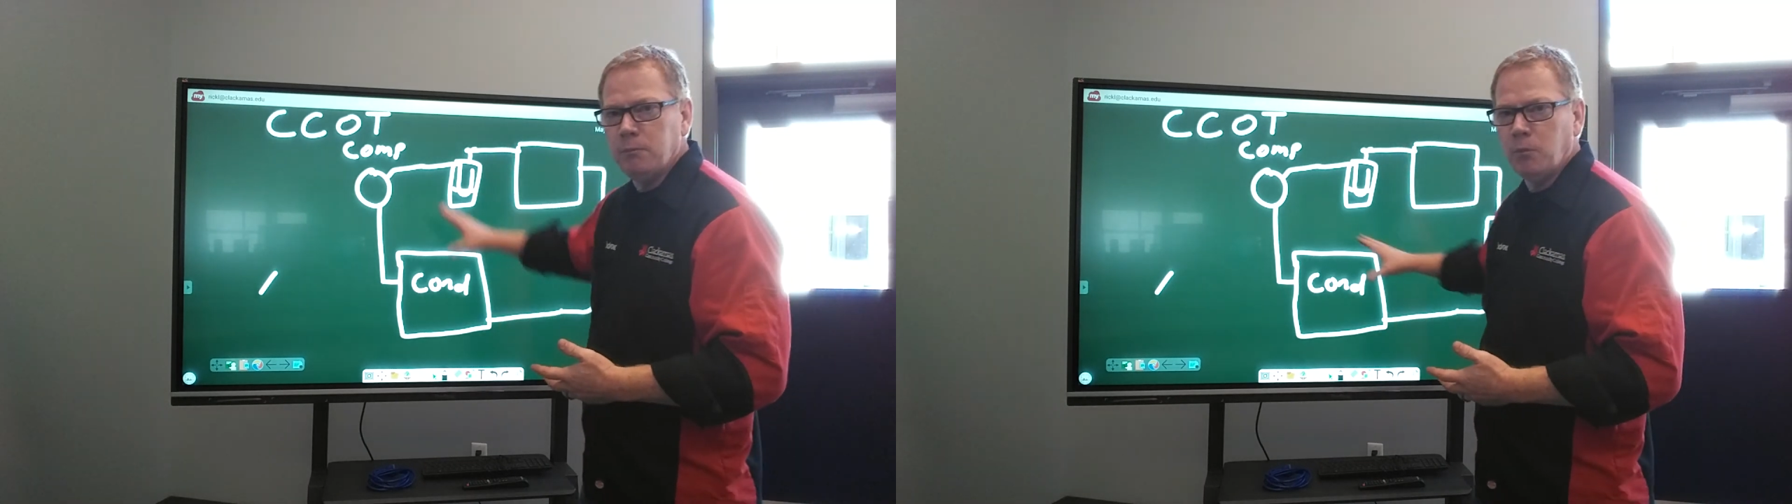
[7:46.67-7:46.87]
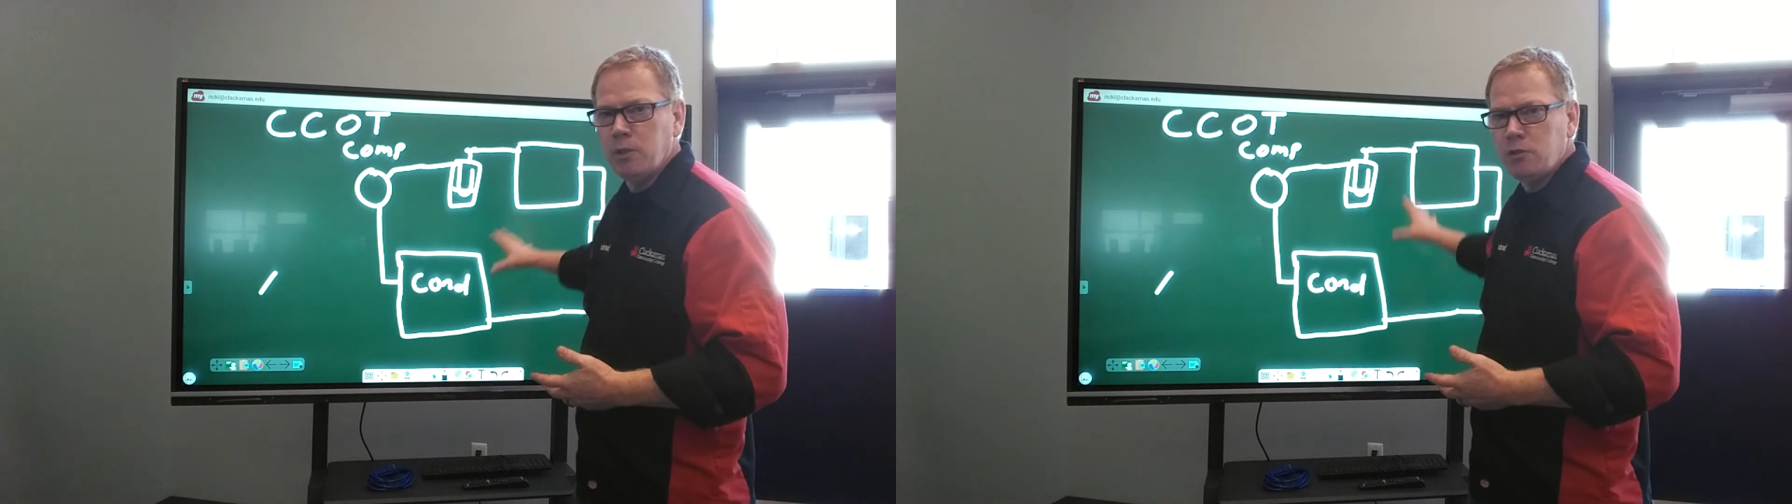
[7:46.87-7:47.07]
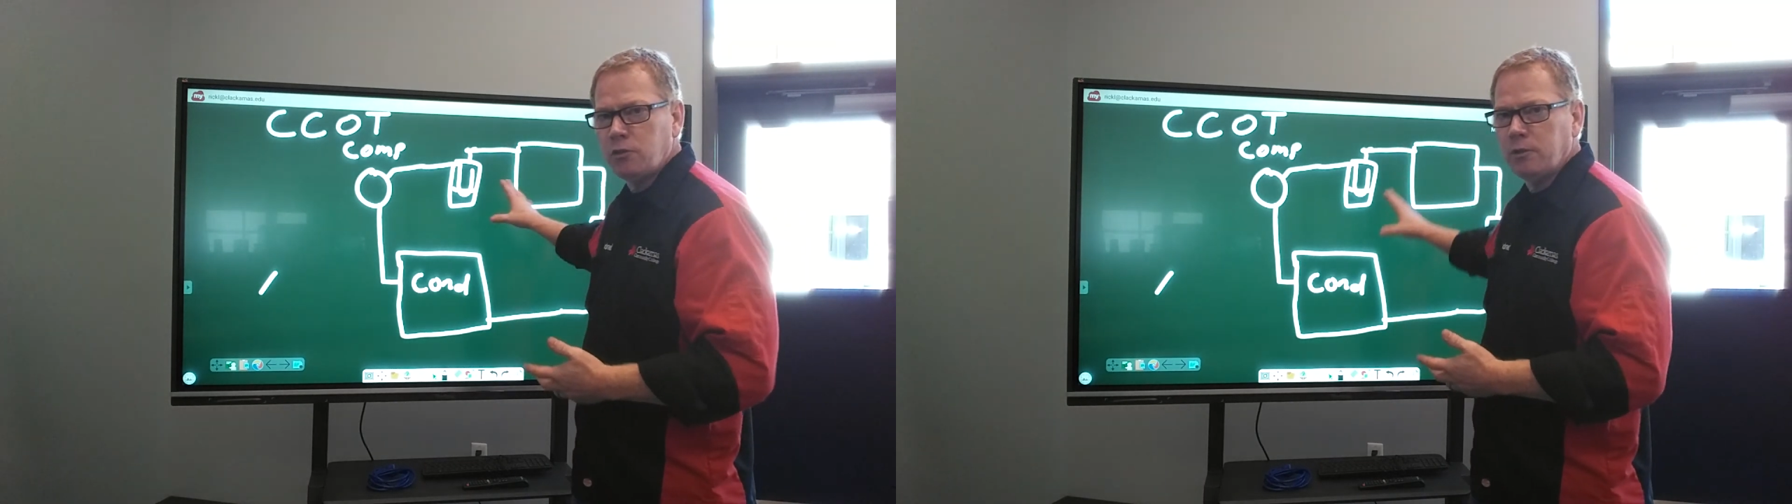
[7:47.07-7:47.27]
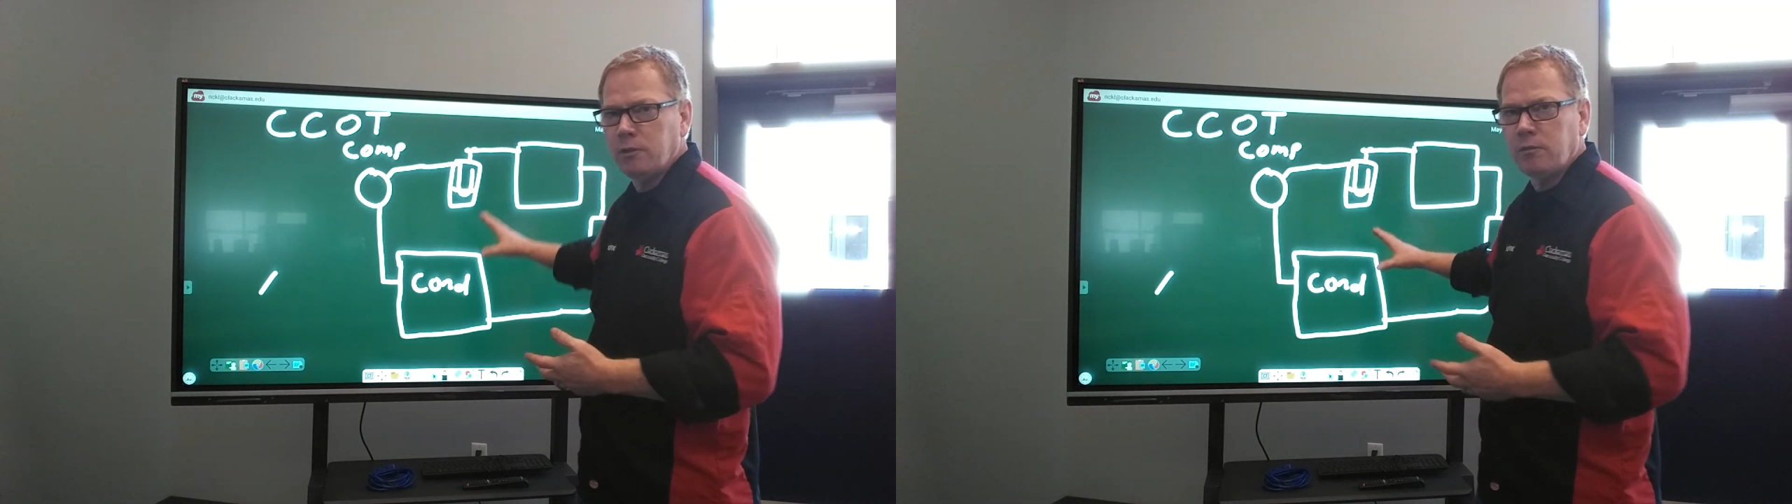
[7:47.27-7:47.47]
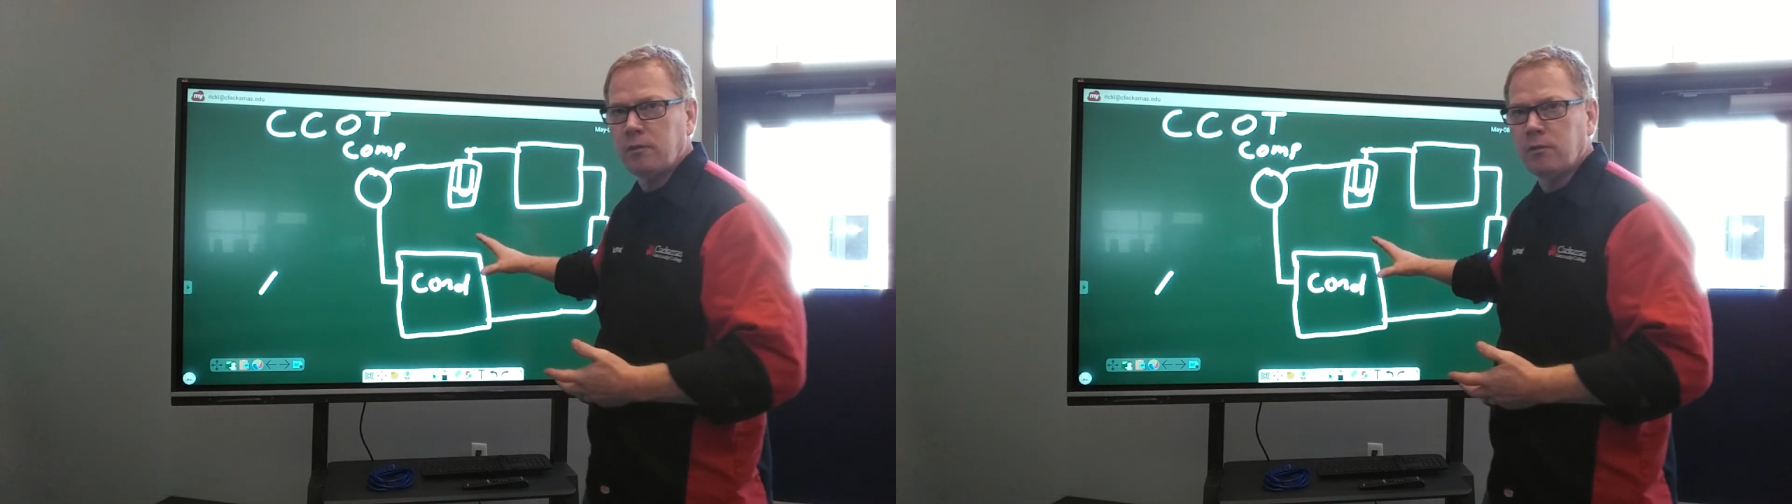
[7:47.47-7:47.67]
moisture in
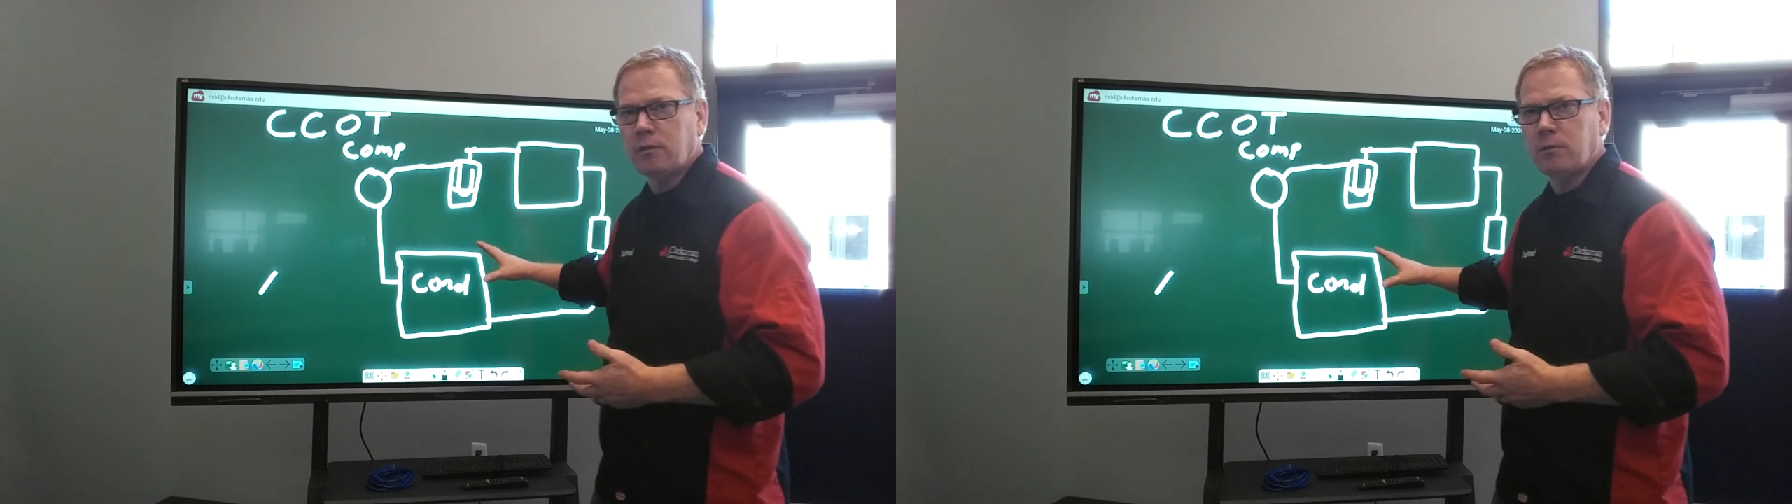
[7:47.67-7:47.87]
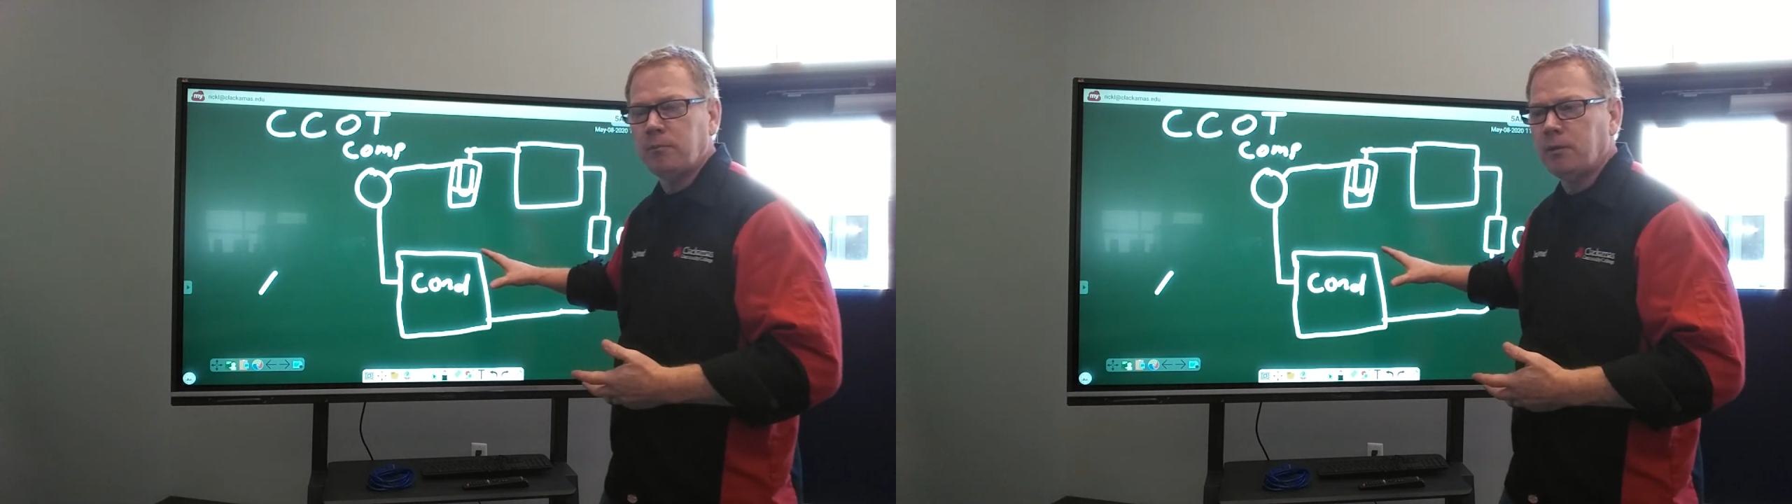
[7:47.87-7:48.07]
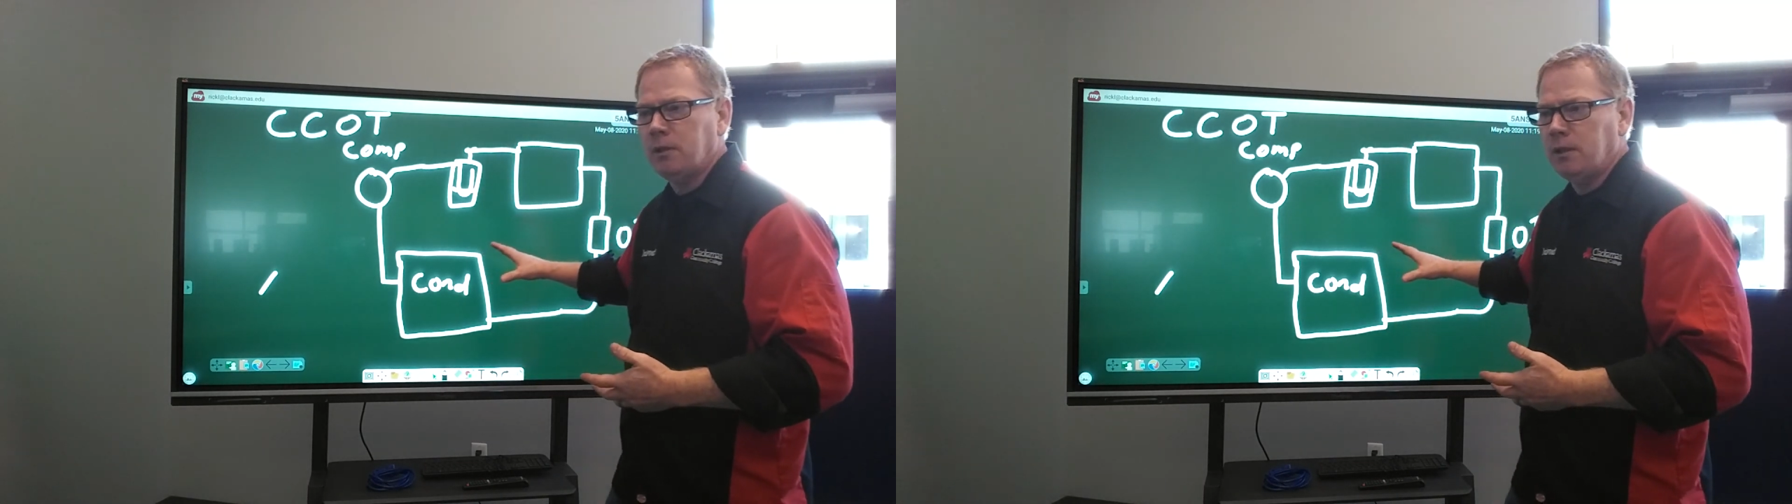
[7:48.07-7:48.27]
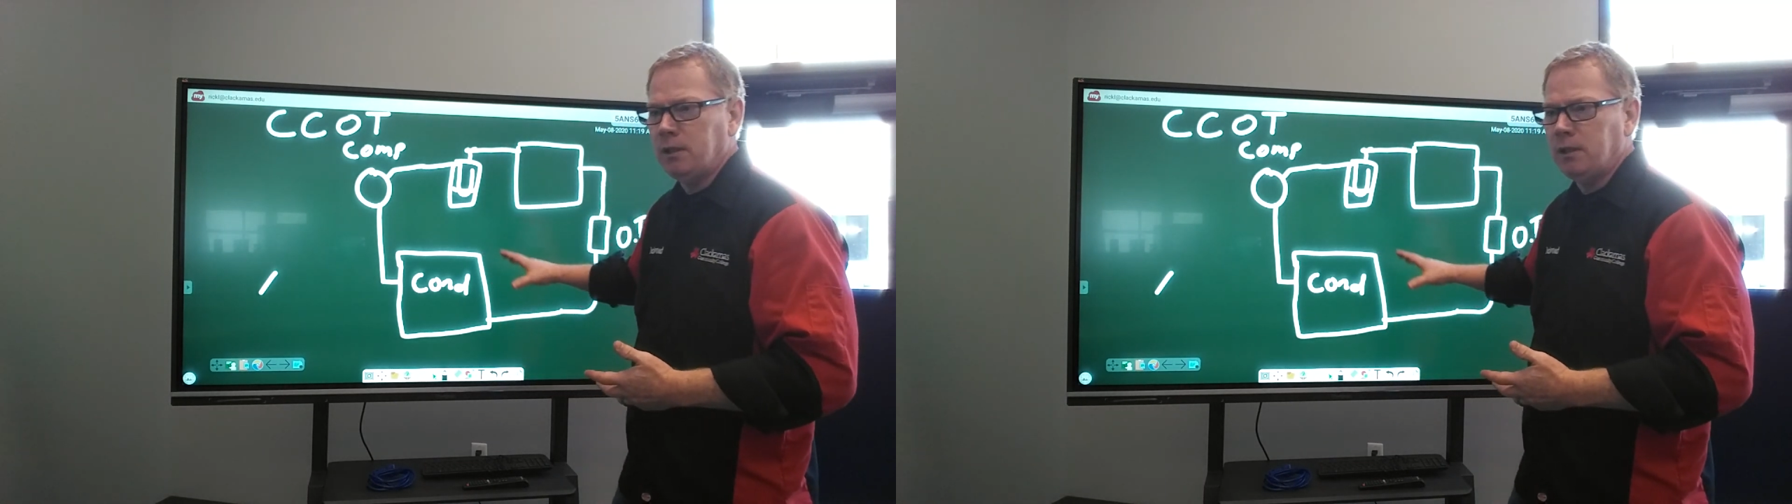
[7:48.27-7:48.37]
this system,